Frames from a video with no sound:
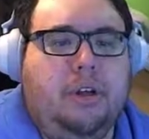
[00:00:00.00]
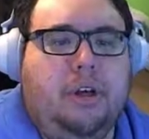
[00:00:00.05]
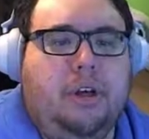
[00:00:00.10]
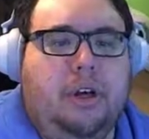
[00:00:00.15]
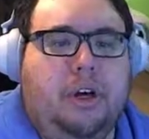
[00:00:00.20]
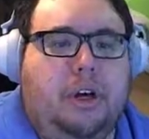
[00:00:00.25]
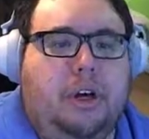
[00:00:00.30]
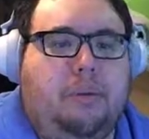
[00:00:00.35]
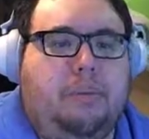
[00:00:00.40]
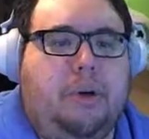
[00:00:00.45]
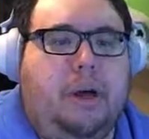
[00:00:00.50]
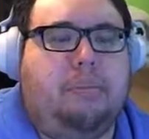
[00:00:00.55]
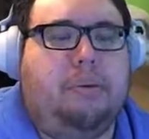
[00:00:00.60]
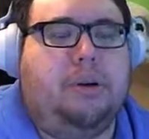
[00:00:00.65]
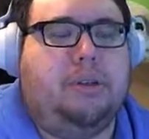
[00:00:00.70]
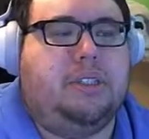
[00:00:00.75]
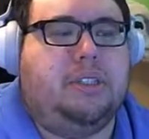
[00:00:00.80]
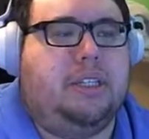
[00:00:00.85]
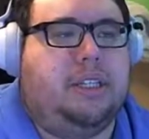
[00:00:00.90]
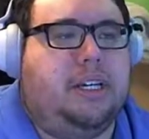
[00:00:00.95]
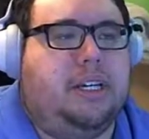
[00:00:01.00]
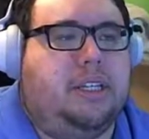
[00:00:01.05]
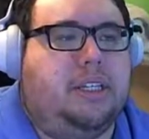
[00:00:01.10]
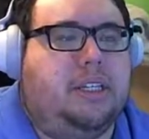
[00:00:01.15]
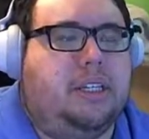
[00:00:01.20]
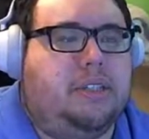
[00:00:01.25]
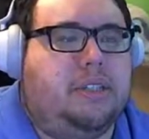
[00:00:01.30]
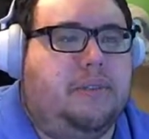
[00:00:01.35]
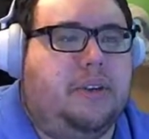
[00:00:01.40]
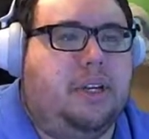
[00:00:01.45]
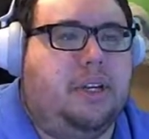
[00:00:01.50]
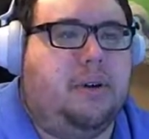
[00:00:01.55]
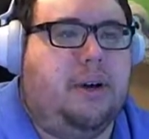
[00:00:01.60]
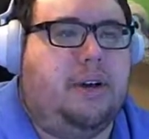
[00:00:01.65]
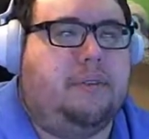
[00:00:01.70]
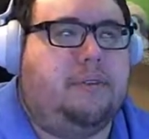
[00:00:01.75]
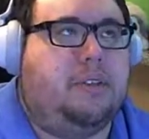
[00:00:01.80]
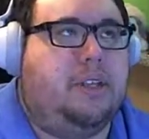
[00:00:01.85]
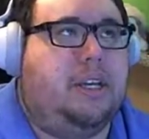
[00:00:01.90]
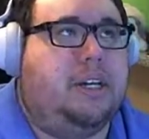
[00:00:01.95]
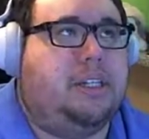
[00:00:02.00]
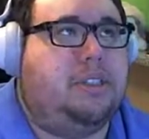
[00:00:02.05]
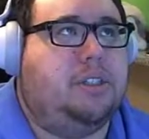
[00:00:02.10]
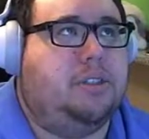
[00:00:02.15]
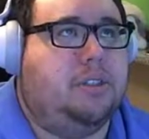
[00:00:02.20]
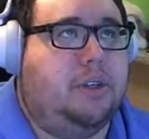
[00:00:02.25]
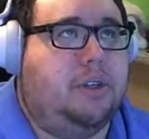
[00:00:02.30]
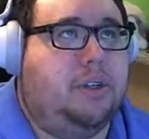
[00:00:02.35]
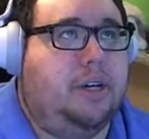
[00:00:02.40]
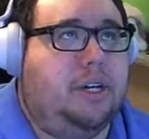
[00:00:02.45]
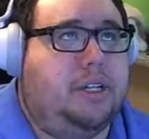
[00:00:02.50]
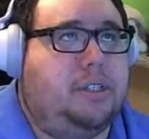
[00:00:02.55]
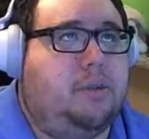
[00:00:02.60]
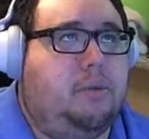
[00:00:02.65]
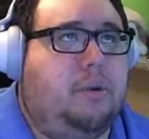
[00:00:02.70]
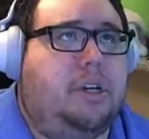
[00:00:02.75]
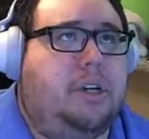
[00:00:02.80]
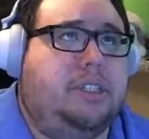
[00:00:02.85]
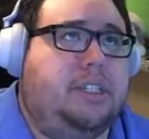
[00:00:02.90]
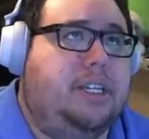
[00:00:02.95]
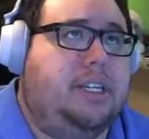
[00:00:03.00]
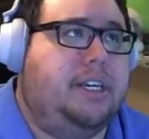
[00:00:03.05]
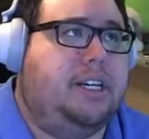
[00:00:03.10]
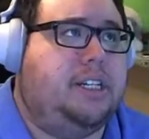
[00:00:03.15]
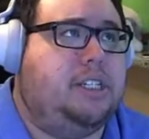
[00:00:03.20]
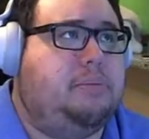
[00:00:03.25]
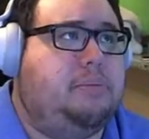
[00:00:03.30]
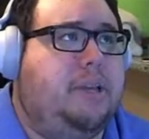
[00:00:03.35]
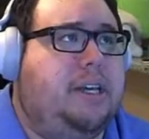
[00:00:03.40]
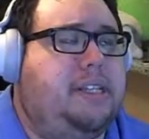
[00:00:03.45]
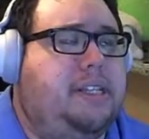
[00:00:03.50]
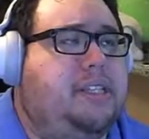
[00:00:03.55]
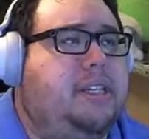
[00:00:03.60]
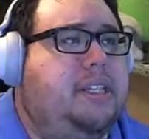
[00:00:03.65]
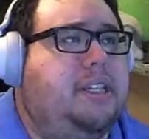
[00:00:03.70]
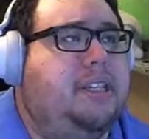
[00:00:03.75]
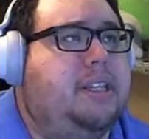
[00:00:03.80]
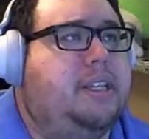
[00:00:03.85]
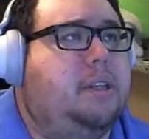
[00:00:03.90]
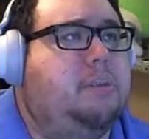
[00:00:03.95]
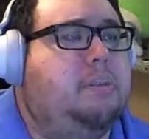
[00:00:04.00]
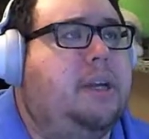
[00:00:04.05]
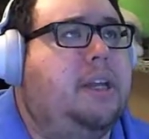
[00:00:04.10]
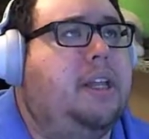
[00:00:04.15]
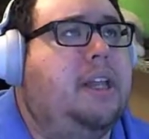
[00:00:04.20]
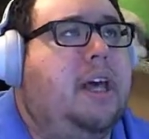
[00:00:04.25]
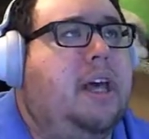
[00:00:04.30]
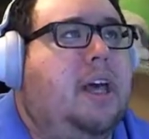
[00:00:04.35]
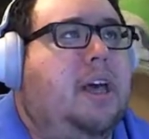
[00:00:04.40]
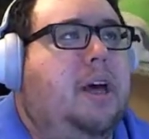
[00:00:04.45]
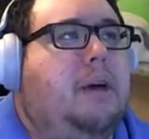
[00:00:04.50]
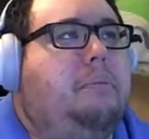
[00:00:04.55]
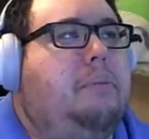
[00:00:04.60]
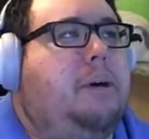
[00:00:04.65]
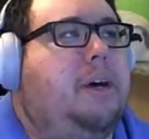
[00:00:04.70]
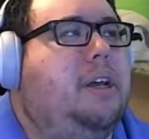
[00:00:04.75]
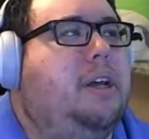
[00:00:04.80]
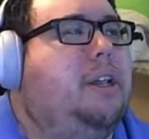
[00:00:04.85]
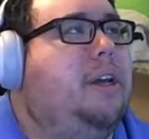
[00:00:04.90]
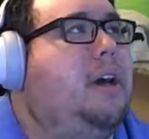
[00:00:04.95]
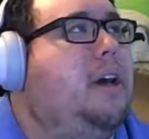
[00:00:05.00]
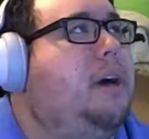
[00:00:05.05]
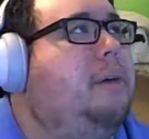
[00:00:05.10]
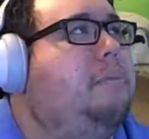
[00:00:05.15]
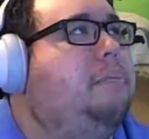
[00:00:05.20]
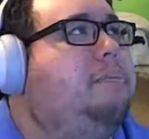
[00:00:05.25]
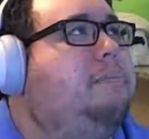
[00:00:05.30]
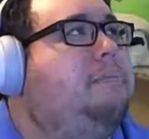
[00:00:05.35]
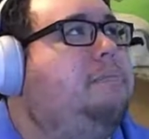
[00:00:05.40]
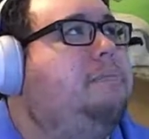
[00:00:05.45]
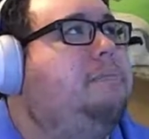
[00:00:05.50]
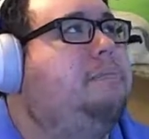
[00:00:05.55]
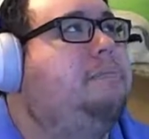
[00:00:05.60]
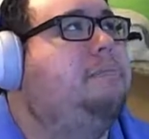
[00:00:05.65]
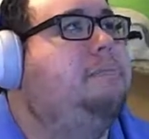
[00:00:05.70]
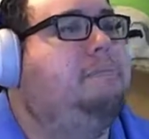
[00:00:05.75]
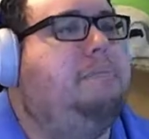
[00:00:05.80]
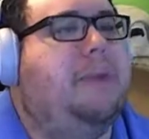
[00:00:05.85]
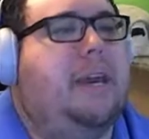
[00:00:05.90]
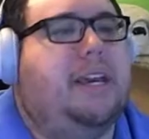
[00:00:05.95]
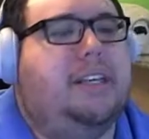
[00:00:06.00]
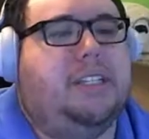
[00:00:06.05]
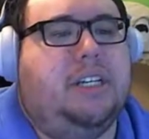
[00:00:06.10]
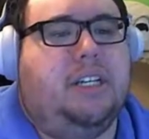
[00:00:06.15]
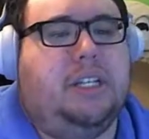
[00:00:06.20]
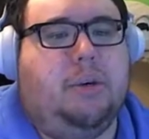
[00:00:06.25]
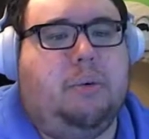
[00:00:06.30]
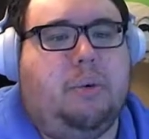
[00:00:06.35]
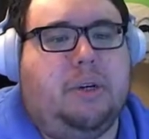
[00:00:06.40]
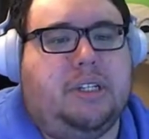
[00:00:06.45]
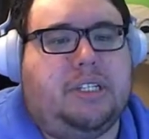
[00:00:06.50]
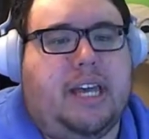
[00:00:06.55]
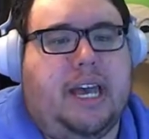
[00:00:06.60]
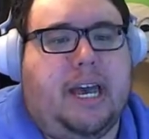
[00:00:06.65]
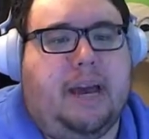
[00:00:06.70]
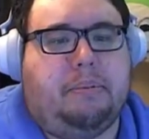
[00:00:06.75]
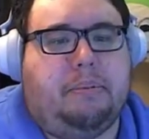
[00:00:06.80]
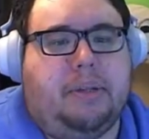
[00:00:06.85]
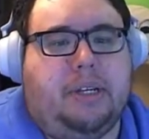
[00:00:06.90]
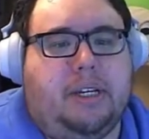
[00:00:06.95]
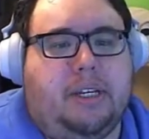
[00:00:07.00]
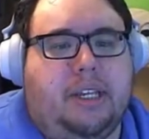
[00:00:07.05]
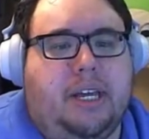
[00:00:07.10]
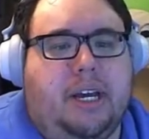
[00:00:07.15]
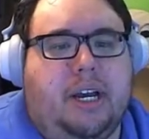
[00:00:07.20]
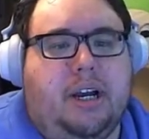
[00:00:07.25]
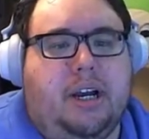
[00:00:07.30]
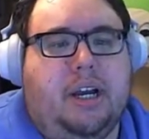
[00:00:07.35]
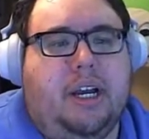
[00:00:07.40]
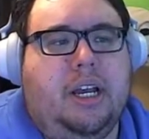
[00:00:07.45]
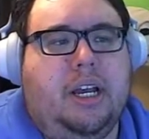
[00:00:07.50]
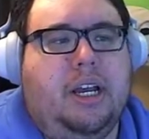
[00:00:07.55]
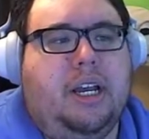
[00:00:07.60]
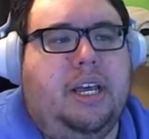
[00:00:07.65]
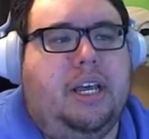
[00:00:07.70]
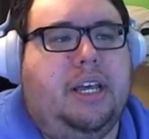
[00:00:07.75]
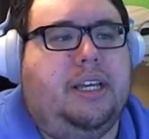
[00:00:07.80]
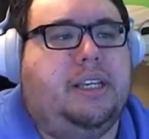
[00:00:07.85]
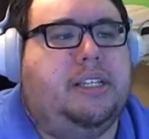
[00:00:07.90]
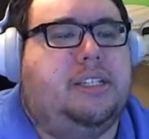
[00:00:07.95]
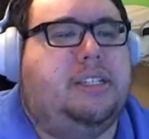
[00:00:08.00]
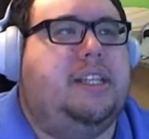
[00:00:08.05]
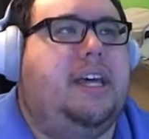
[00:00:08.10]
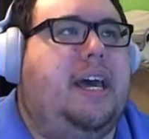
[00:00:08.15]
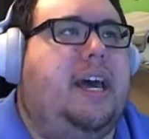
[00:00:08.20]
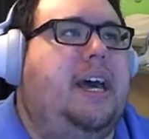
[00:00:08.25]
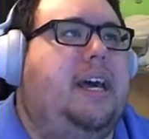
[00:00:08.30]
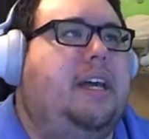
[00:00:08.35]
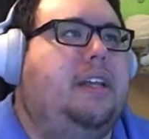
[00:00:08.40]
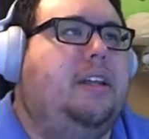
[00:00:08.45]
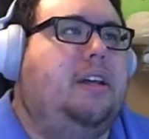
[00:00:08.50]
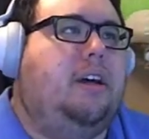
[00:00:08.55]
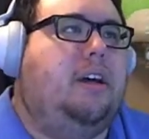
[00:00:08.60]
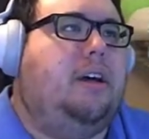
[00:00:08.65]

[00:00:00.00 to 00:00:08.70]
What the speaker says: I'll post a link to this video after lecture so you guys can watch it. He explains it a little bit, but basically what's happening there is that